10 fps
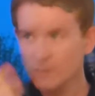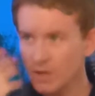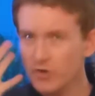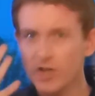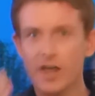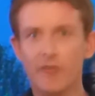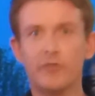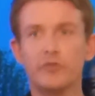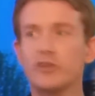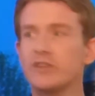Then you get that
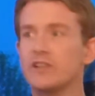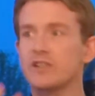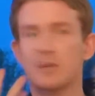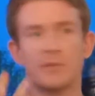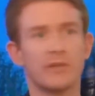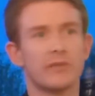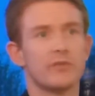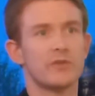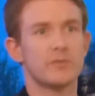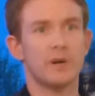fruitiness coming
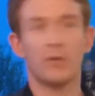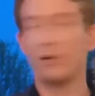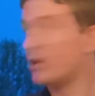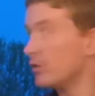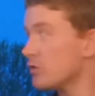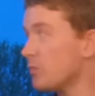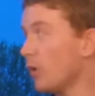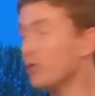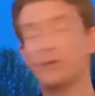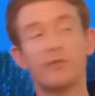through as well. It's
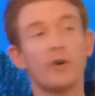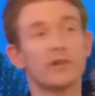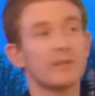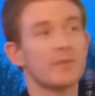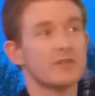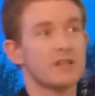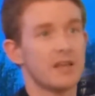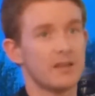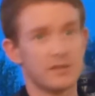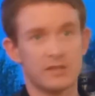bottled at 40%.
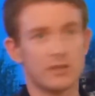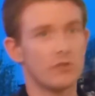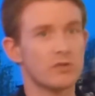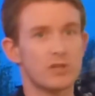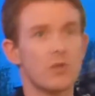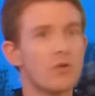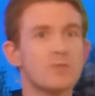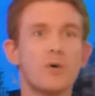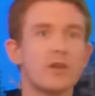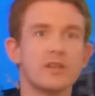It's, you know, it's the
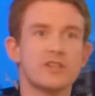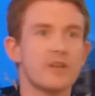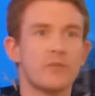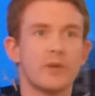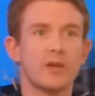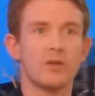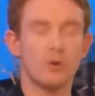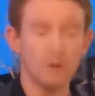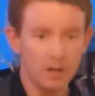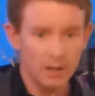lowest bottling strength we can
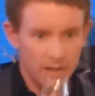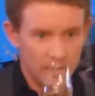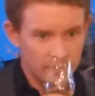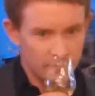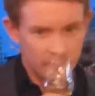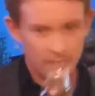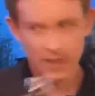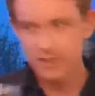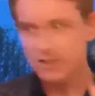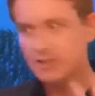go.
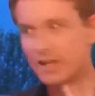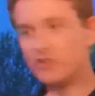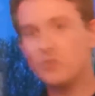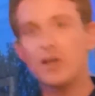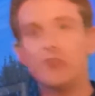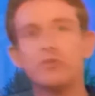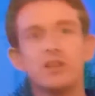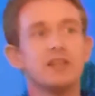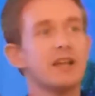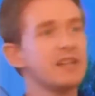And it's designed to be a
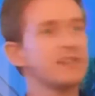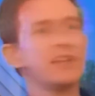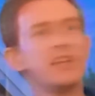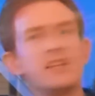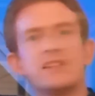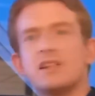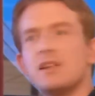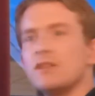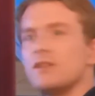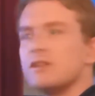really nice,
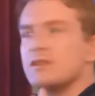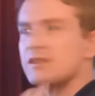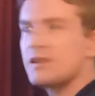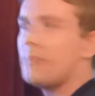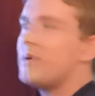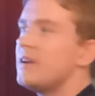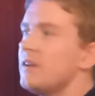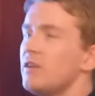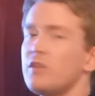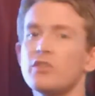easy, Sipping
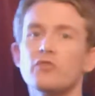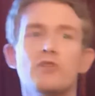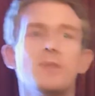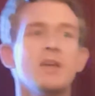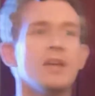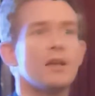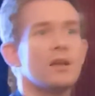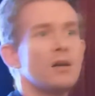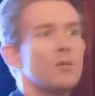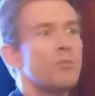creamy
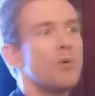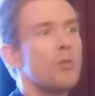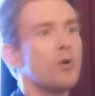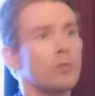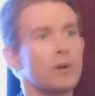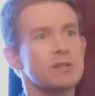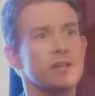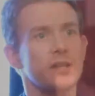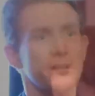Bowmore whisky.